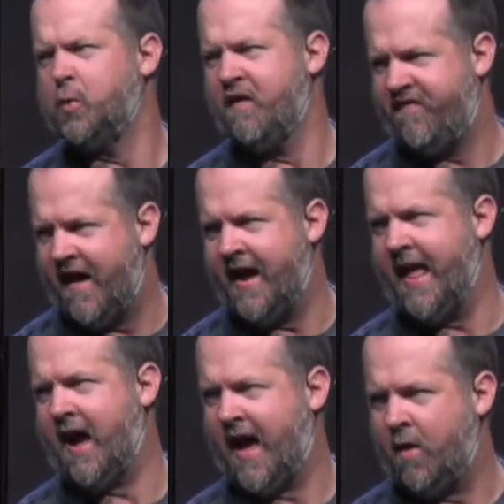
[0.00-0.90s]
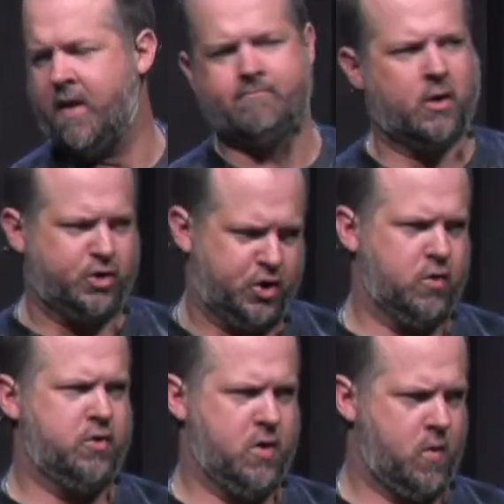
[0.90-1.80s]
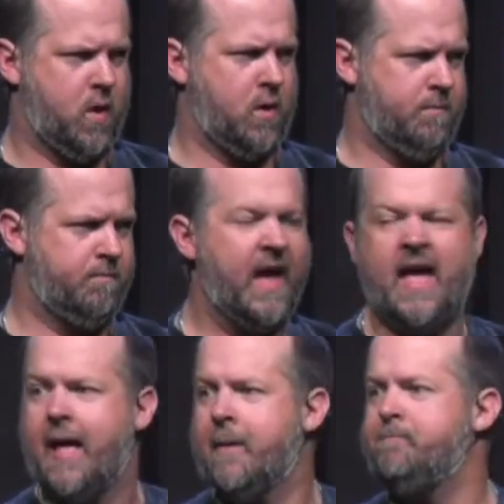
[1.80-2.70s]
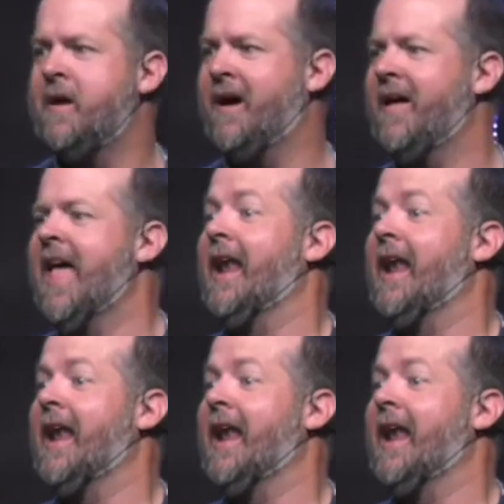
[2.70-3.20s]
we'll find out how emotional you are.